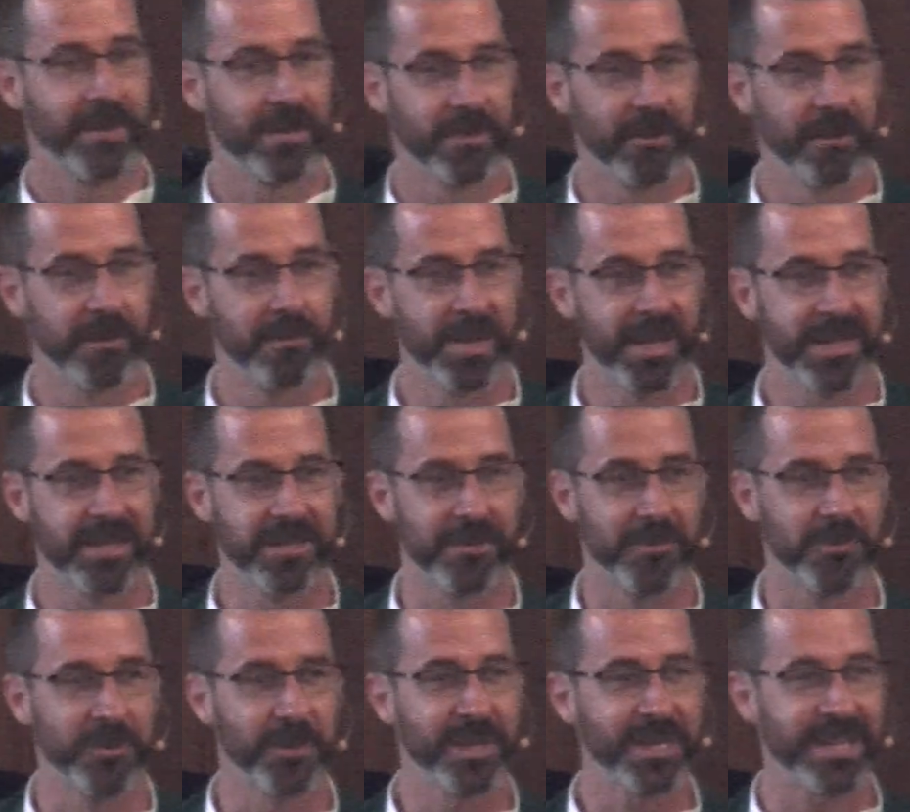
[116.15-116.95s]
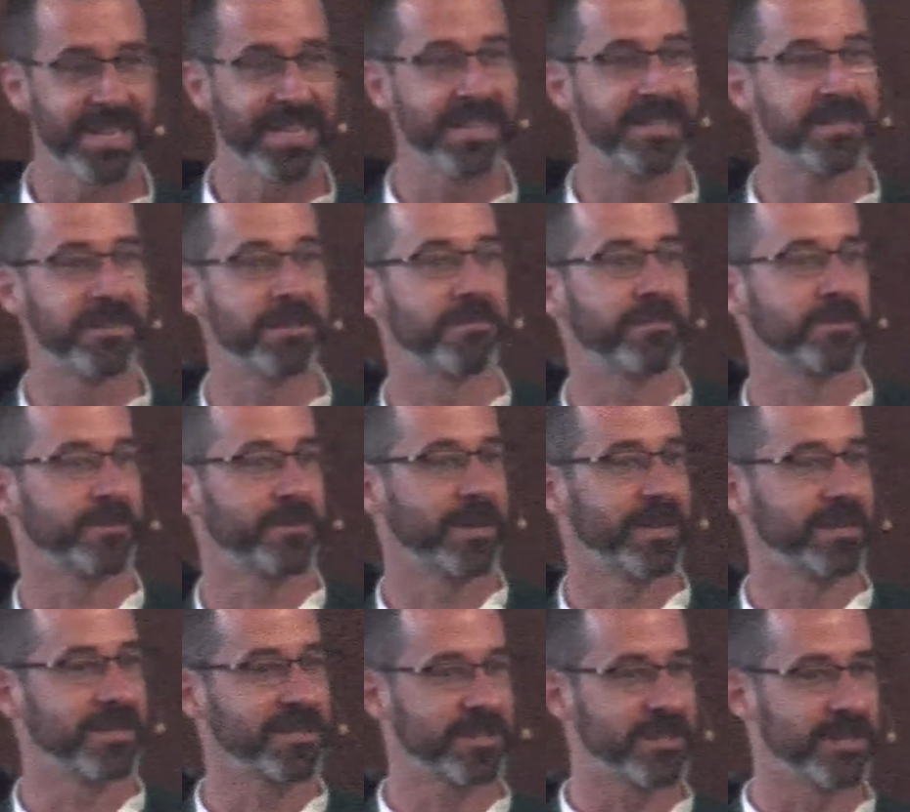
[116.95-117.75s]
Makes it really easy
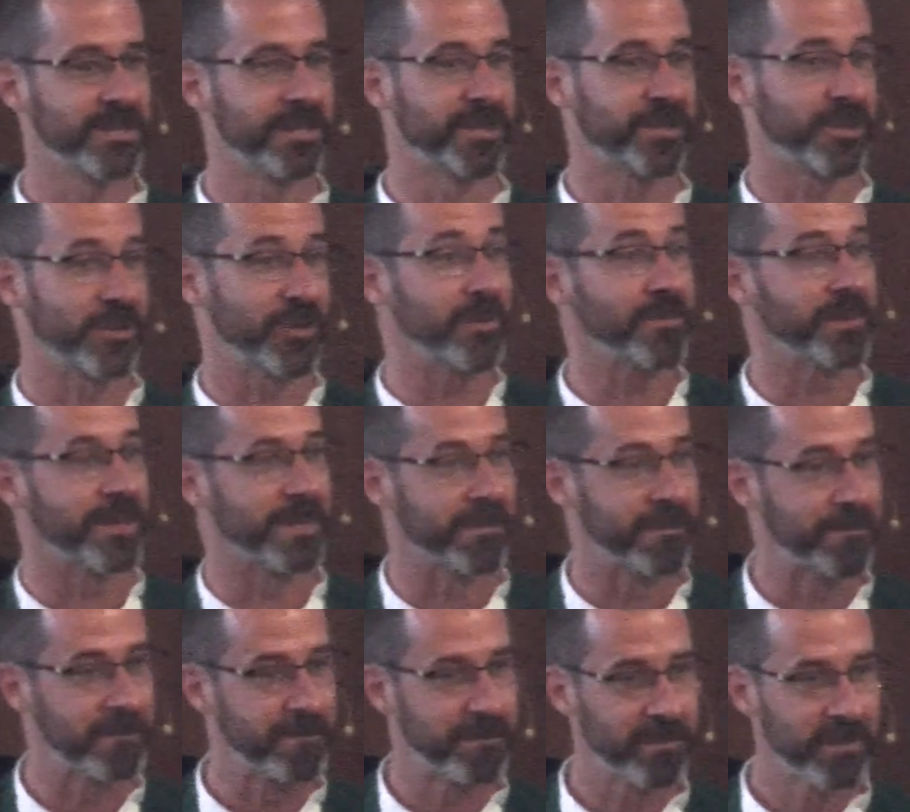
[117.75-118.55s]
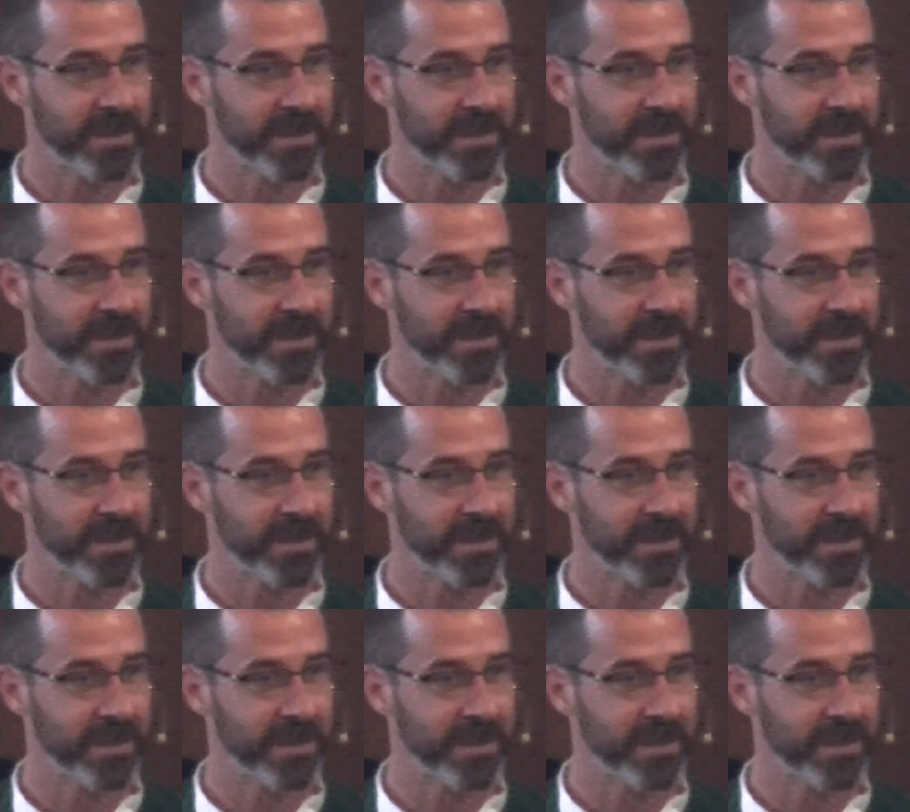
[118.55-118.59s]
for us to determine